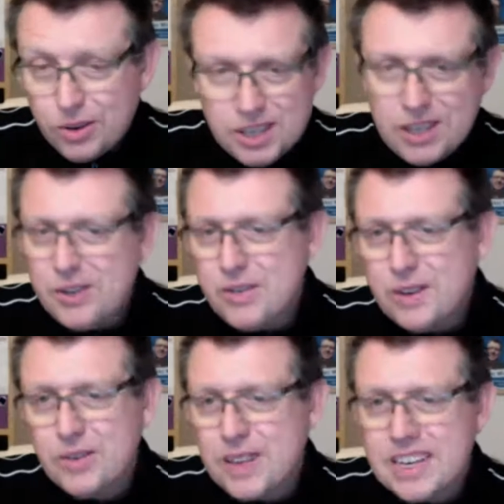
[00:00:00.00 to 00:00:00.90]
They're
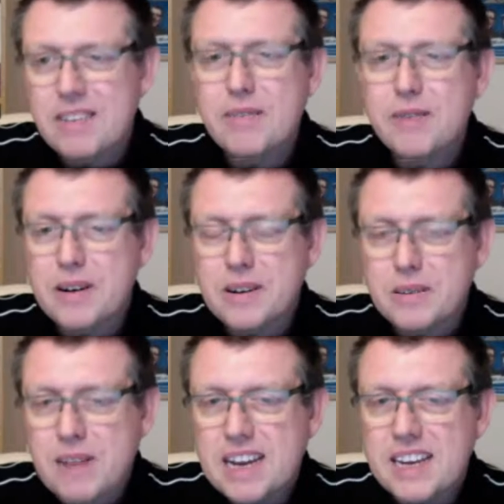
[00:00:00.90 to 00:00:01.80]
universal, they go everywhere in
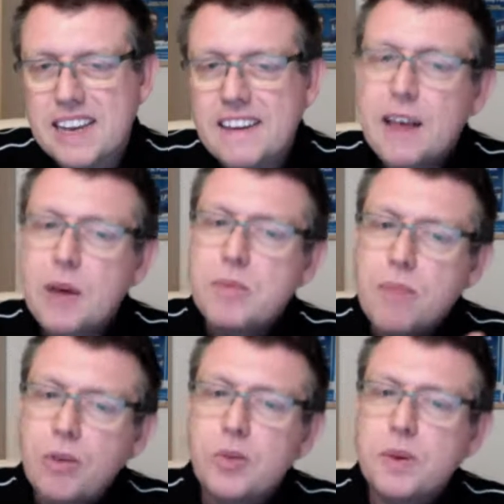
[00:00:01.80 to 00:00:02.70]
humanity. But
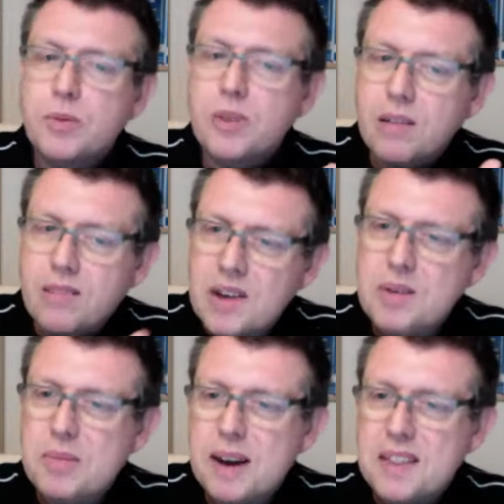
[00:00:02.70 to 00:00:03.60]
most people don't know
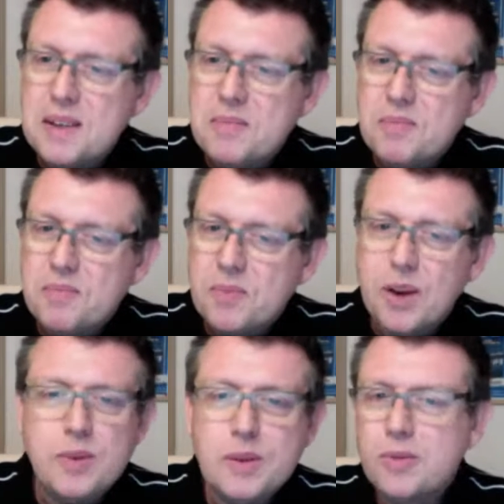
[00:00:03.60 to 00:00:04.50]
about them.
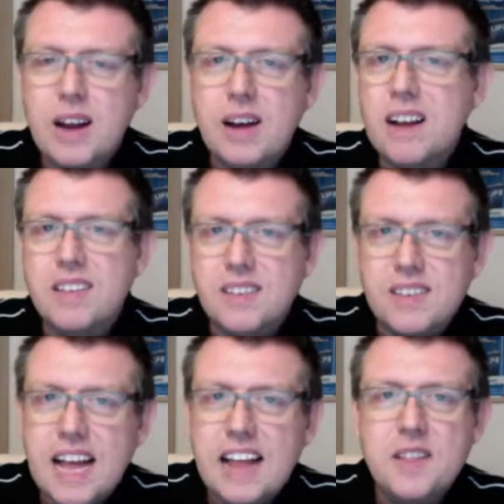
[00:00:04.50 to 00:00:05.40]
Most people don't
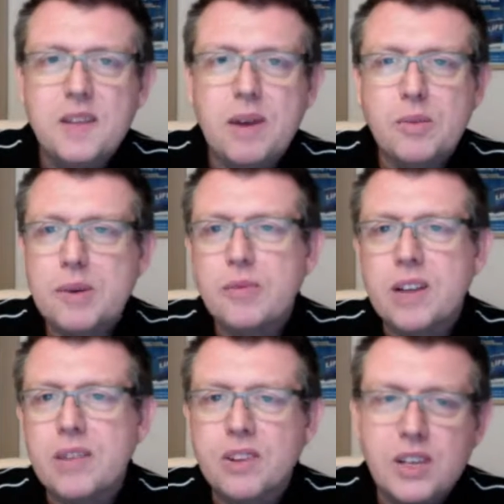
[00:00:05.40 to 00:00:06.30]
understand them. Most people
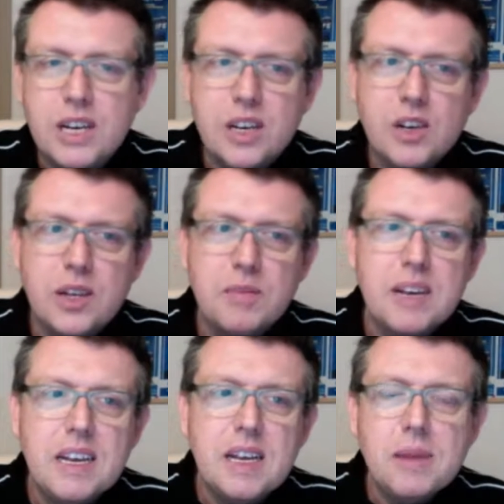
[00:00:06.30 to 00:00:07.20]
don't research them.
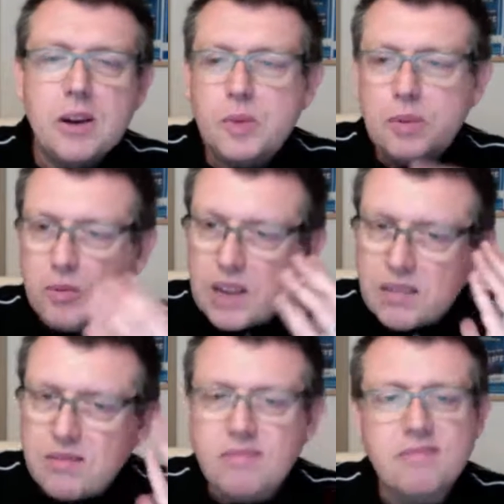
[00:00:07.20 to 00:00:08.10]
Most people
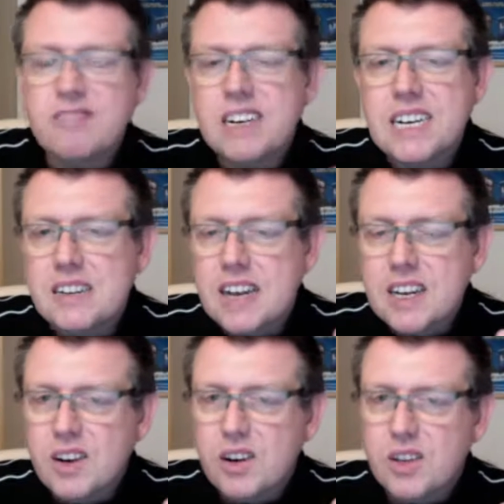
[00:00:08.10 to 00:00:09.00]
don't really take
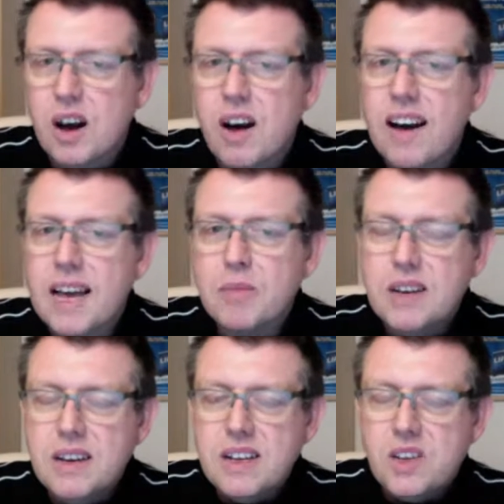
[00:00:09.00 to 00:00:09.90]
a lot of time
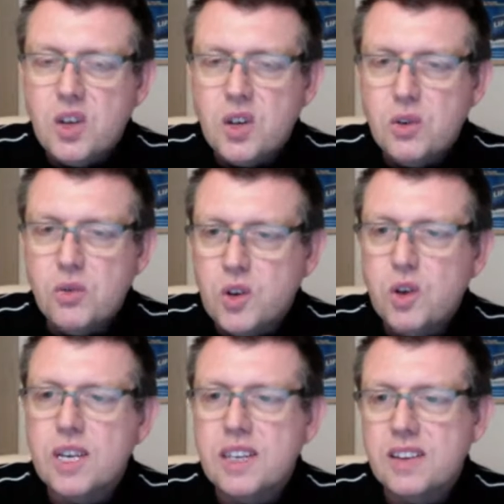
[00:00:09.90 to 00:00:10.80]
to
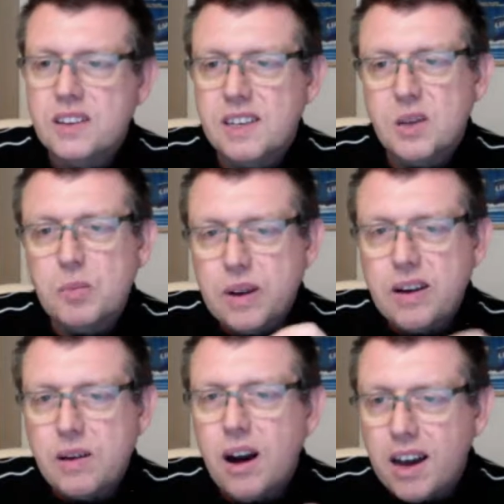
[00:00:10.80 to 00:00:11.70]
look into this. But
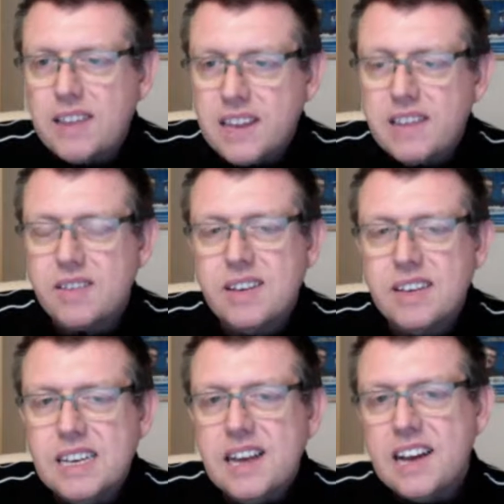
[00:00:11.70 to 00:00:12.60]
I did.
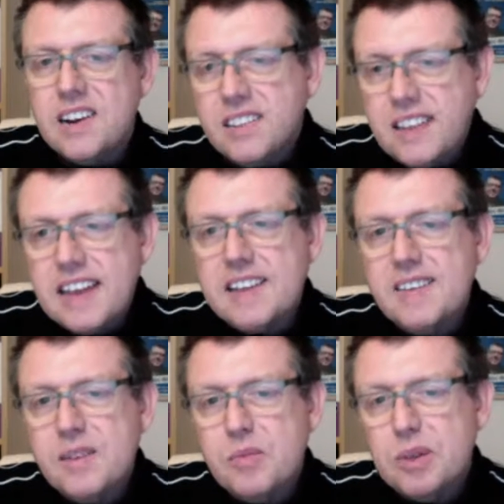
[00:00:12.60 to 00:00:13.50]
And I did
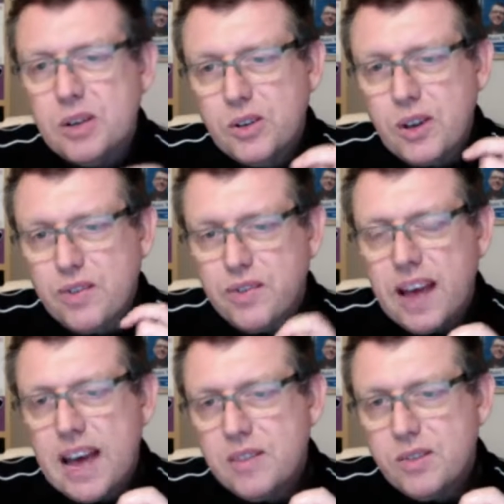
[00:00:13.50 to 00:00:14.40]
because I
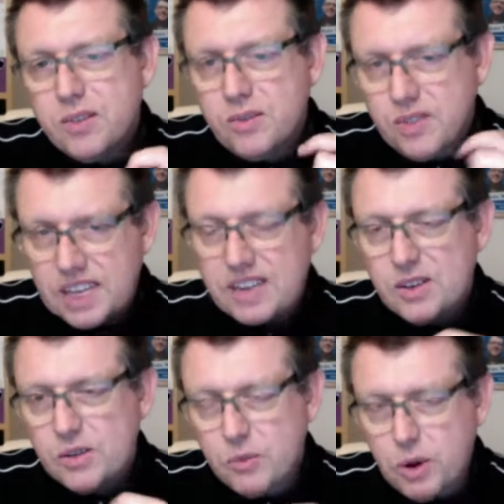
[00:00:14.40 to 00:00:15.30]
found things
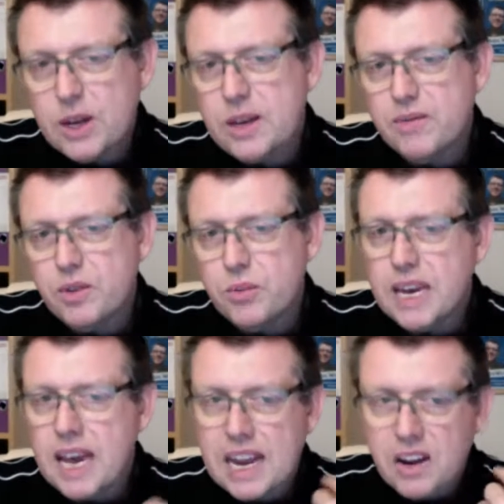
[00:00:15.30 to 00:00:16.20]
that were working for
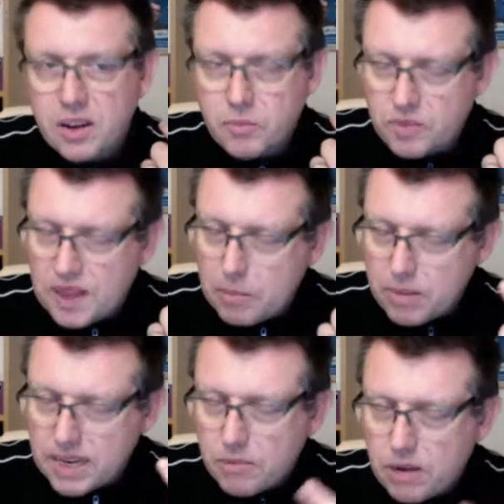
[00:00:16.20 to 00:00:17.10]
me, and I then
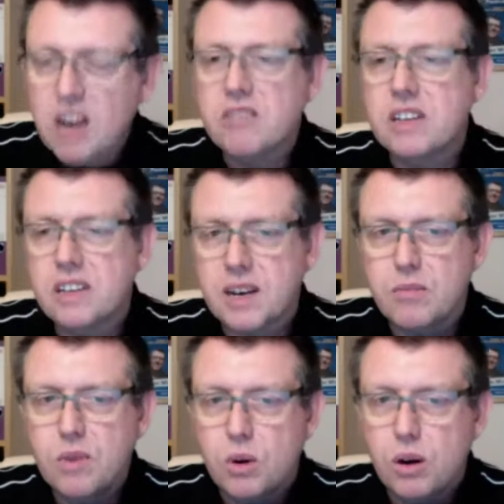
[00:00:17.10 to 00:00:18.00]
became hungry to know
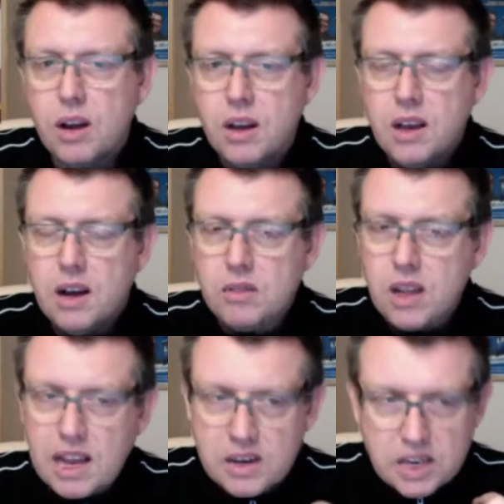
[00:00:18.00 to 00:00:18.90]
more. I was
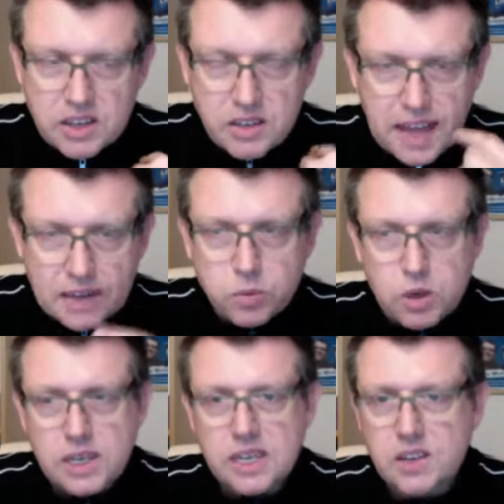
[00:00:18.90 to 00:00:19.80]
like, okay, so that's
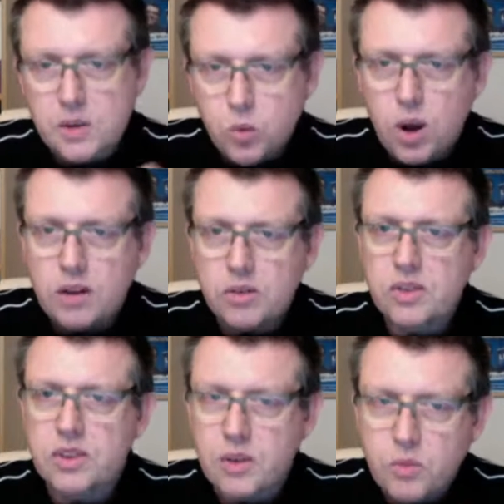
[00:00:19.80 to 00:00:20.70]
working. So what else?
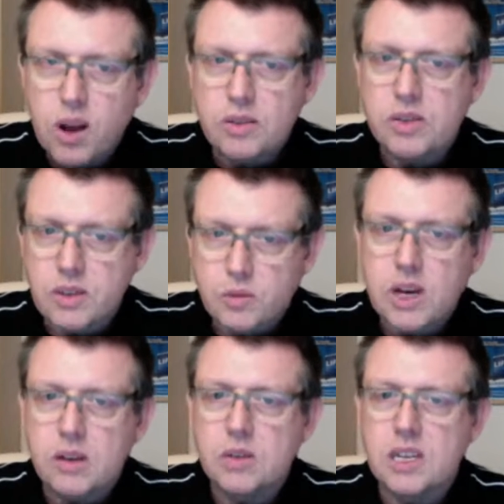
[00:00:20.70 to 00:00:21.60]
So what else? So
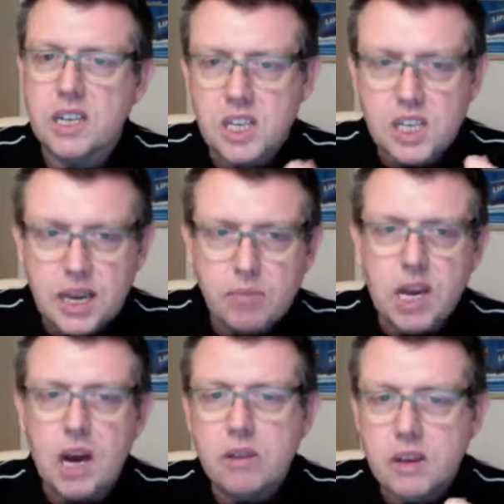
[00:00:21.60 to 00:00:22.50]
what else? just kept
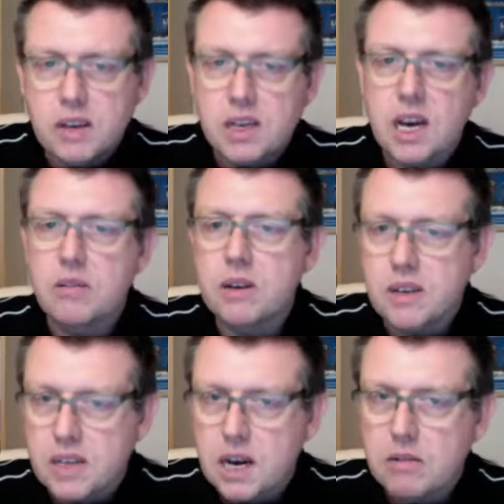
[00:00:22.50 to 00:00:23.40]
going and going
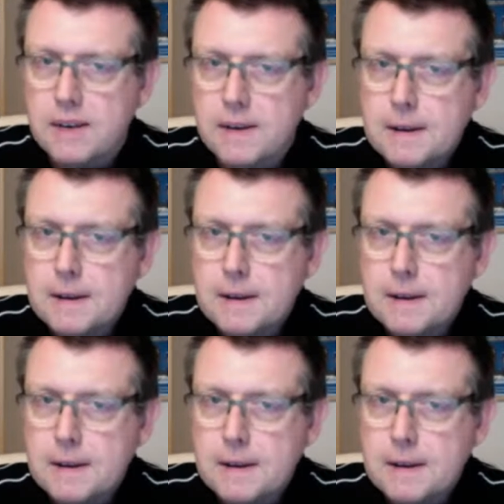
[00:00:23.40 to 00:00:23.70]
and going.